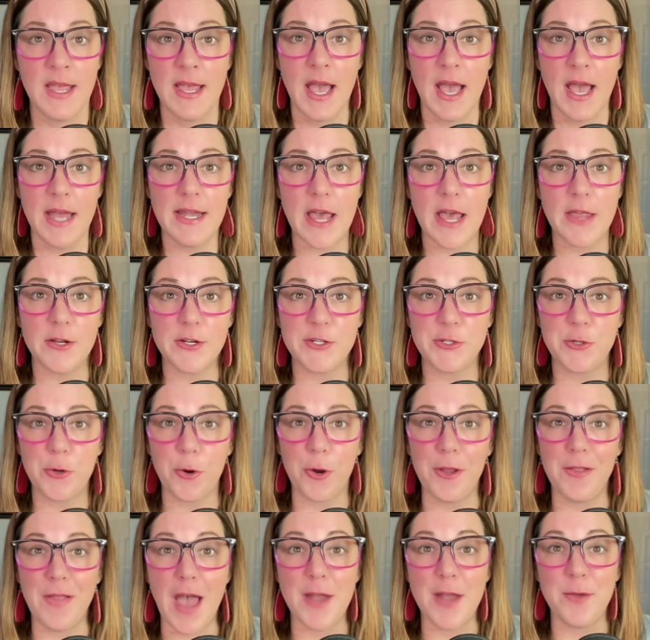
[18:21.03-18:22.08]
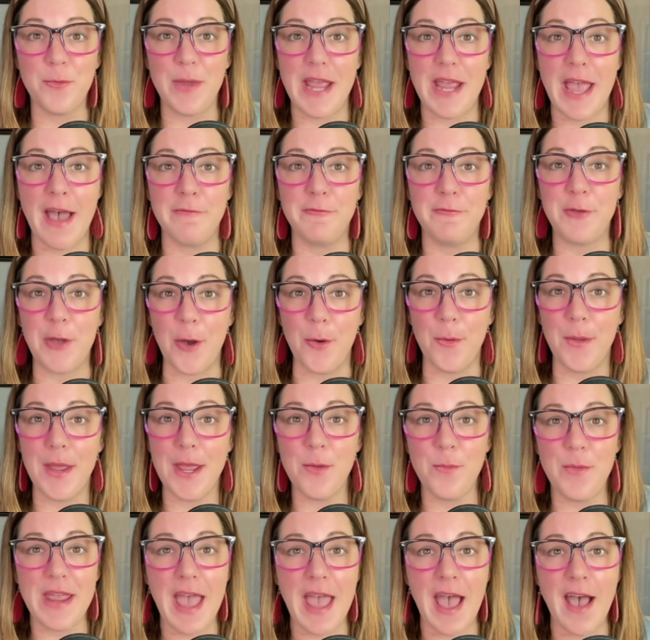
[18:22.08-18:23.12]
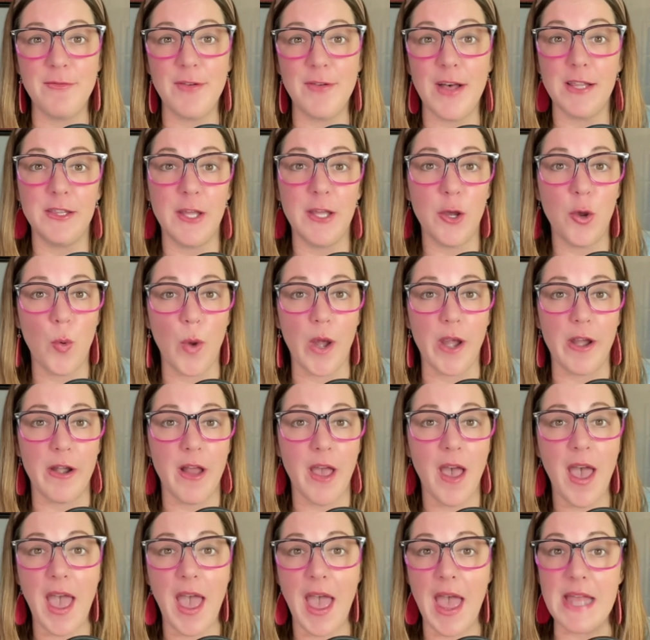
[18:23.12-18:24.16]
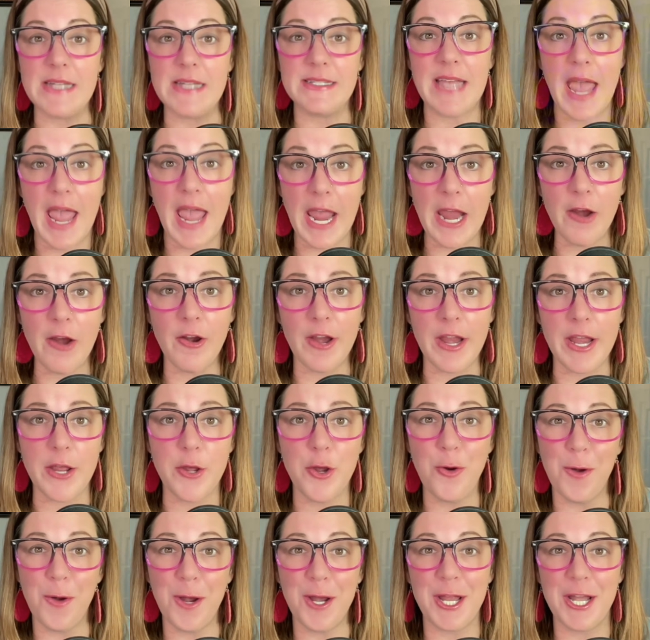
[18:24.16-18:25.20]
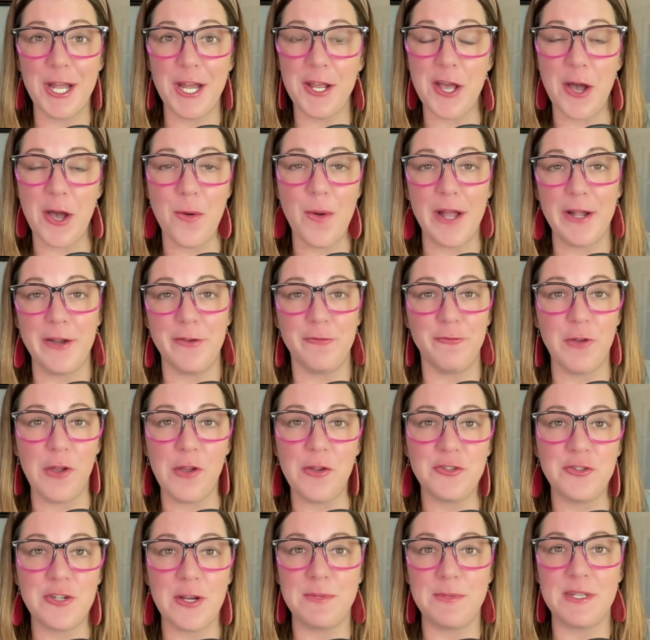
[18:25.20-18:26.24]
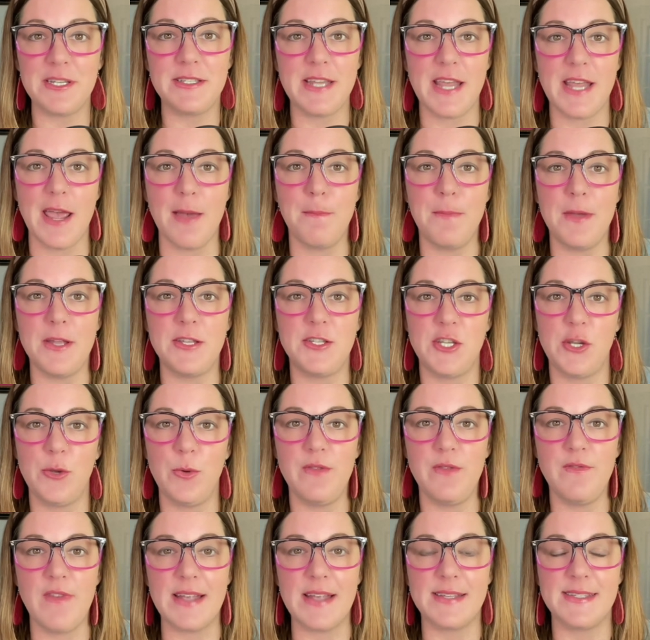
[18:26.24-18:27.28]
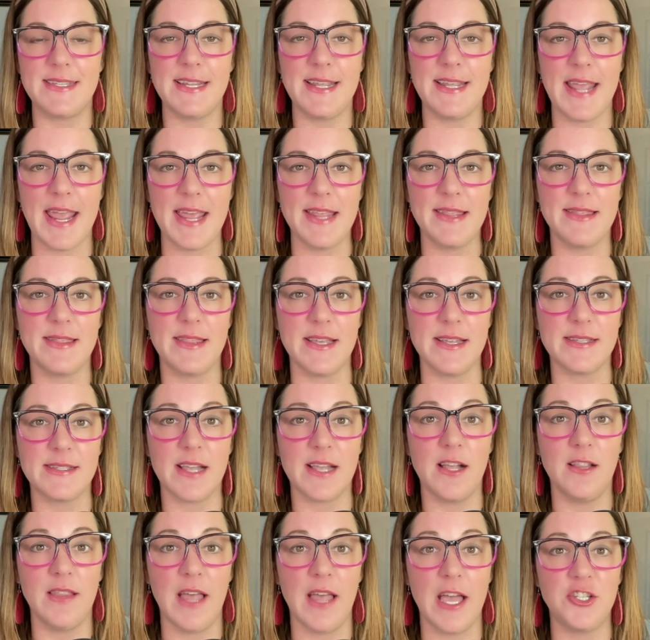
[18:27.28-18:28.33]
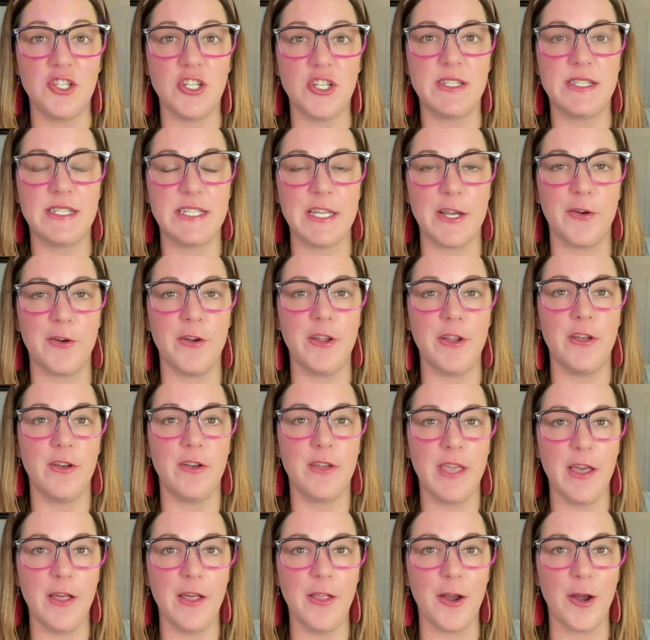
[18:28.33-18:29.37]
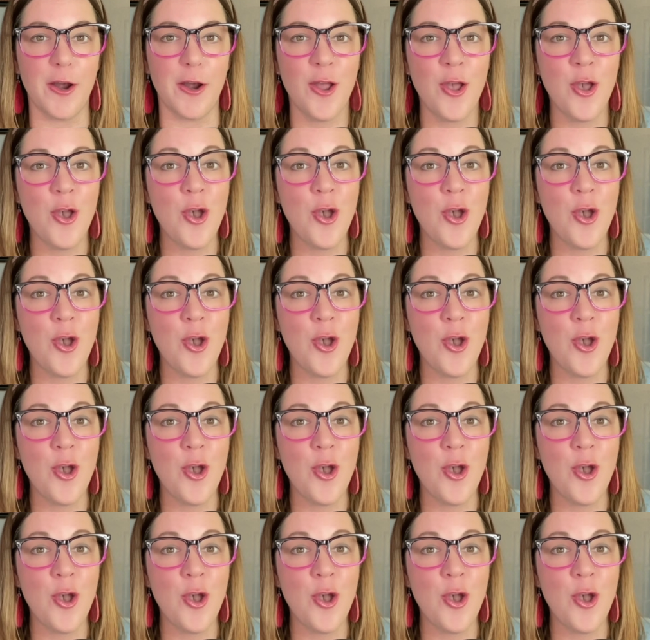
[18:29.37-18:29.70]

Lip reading: Another storyline we have going, we have LaGuerta and Harry, who are going to go on a road trip to Tampa to investigate this alleged serial killer,